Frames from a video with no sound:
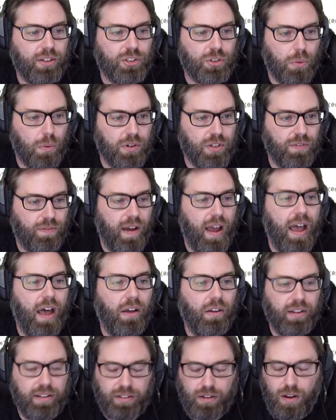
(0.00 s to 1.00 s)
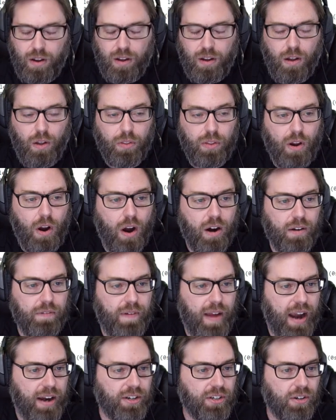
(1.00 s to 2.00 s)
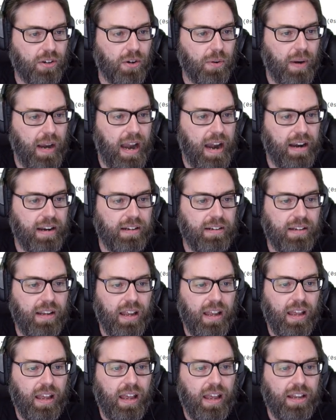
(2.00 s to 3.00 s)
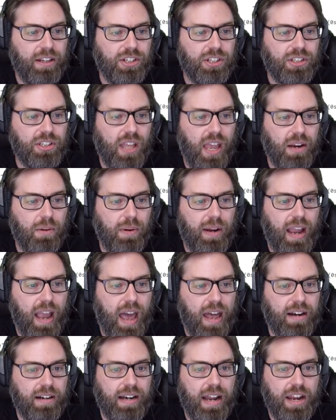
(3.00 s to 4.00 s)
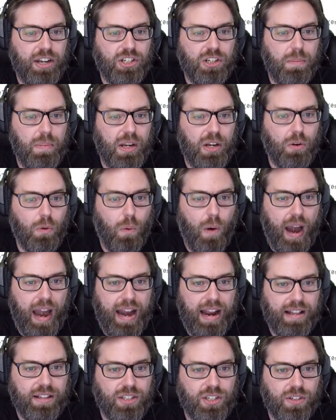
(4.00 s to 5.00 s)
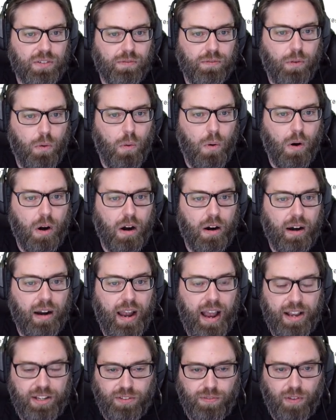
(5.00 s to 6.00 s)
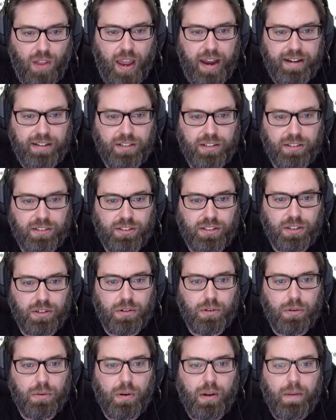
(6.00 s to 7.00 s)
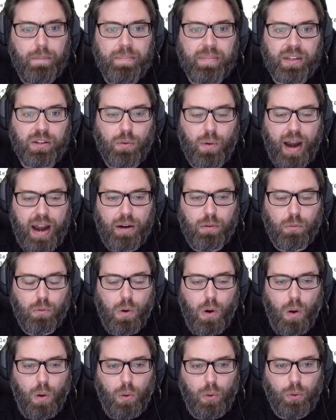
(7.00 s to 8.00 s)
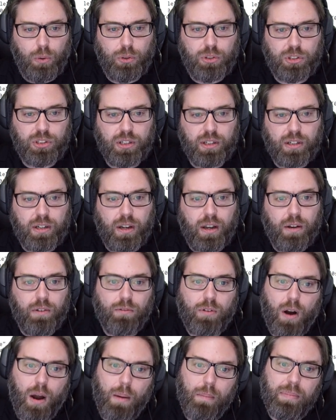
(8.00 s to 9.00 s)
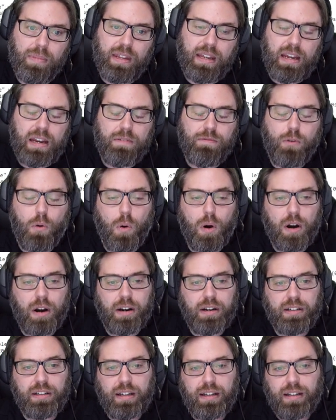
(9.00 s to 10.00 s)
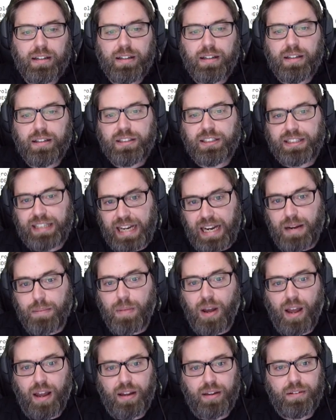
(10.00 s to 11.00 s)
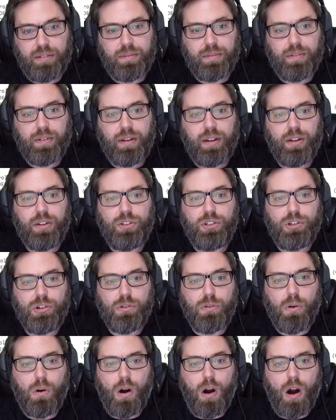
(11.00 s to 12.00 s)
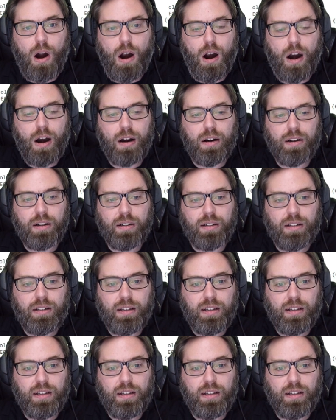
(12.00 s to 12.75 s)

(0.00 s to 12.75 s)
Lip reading: source file and all the artifacts are created. And just like we had an hdbegrants for sFlight to grant roles from the foreign schema to our